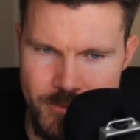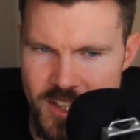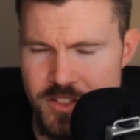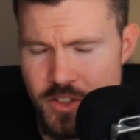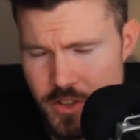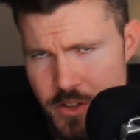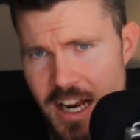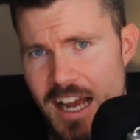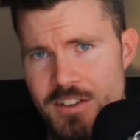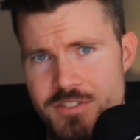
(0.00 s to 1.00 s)
So you
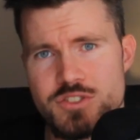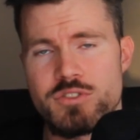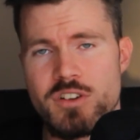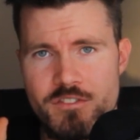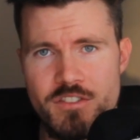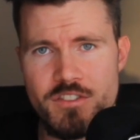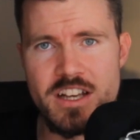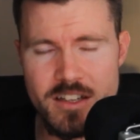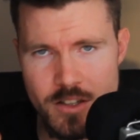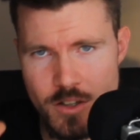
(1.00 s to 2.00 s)
have to
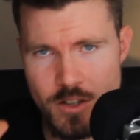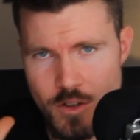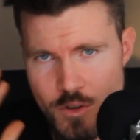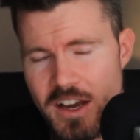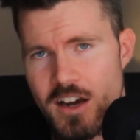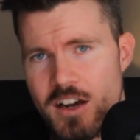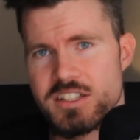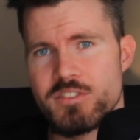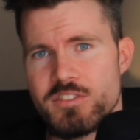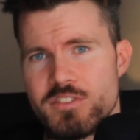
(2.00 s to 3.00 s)
think quite hard
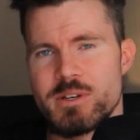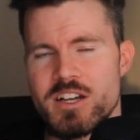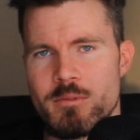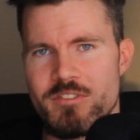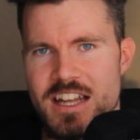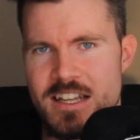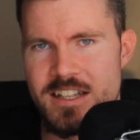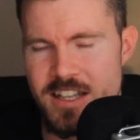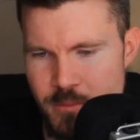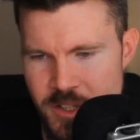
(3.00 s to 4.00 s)
if you want to become a validator,